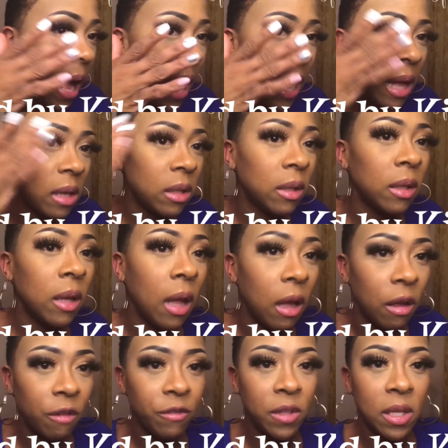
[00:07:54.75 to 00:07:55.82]
I
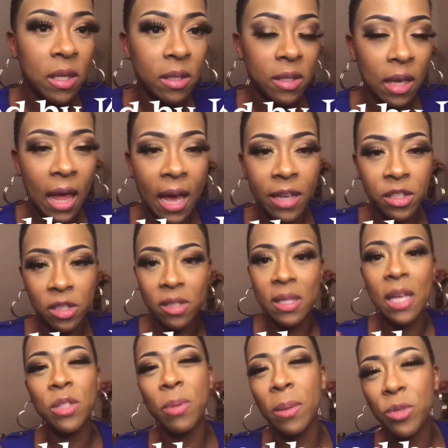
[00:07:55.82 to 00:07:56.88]
love these lashes.
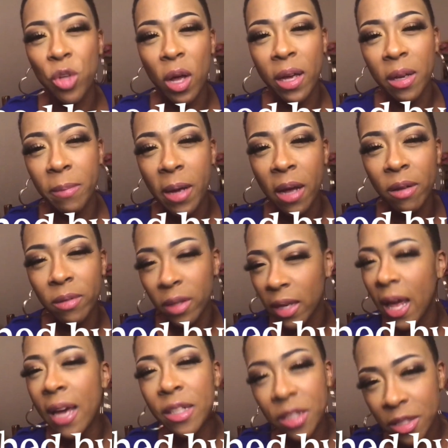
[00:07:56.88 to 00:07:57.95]
That's what I'm talking about, the
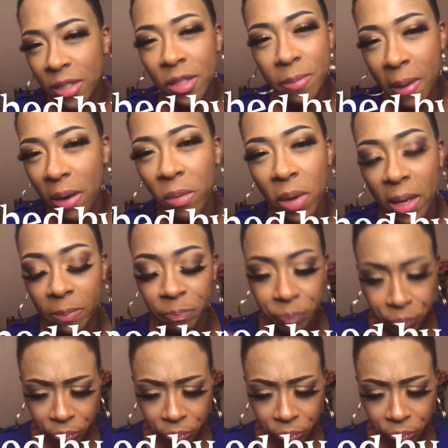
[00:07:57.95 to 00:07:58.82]
lashes, by the way.